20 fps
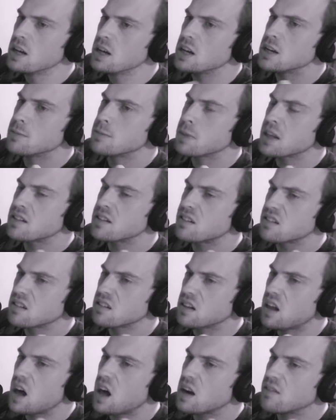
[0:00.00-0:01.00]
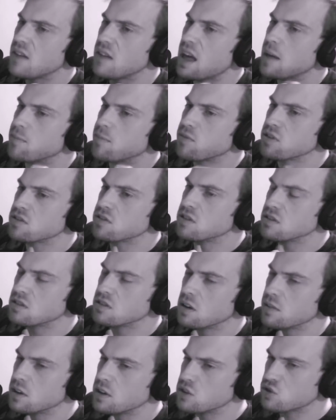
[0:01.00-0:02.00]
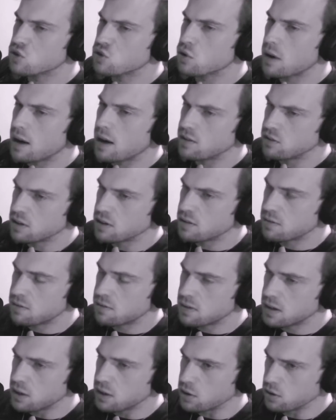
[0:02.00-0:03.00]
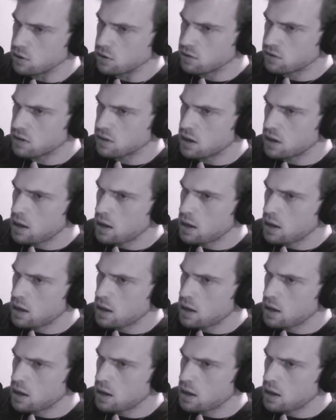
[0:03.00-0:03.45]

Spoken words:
It places a lot of emphasis on these tragic figures,